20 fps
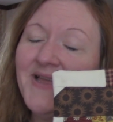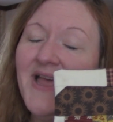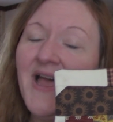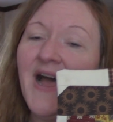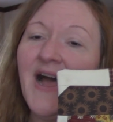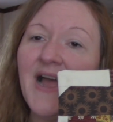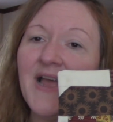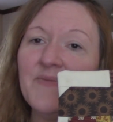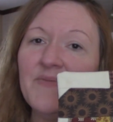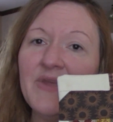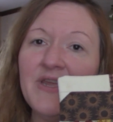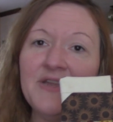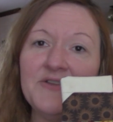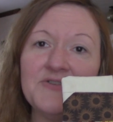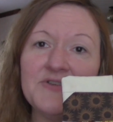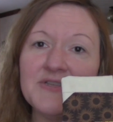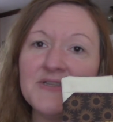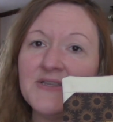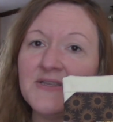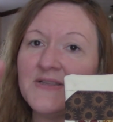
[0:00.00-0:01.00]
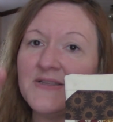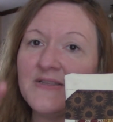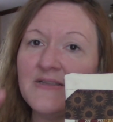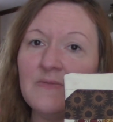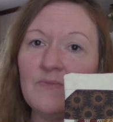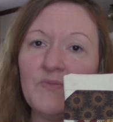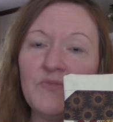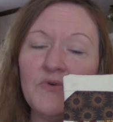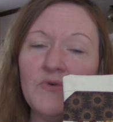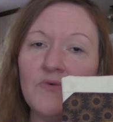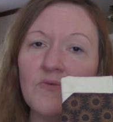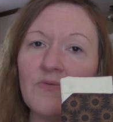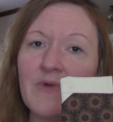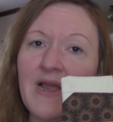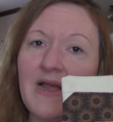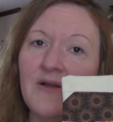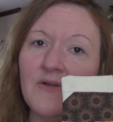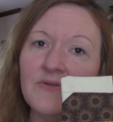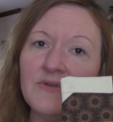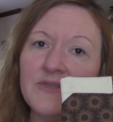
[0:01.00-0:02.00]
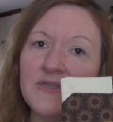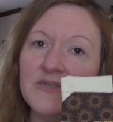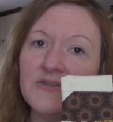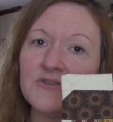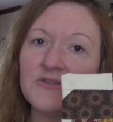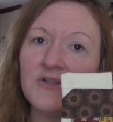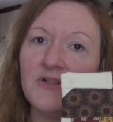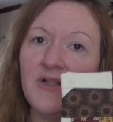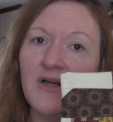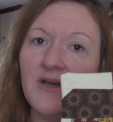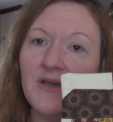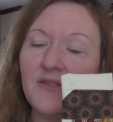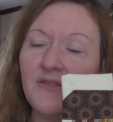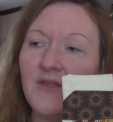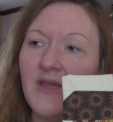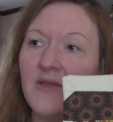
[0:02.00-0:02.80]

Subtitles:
I made just a simple round dishcloth.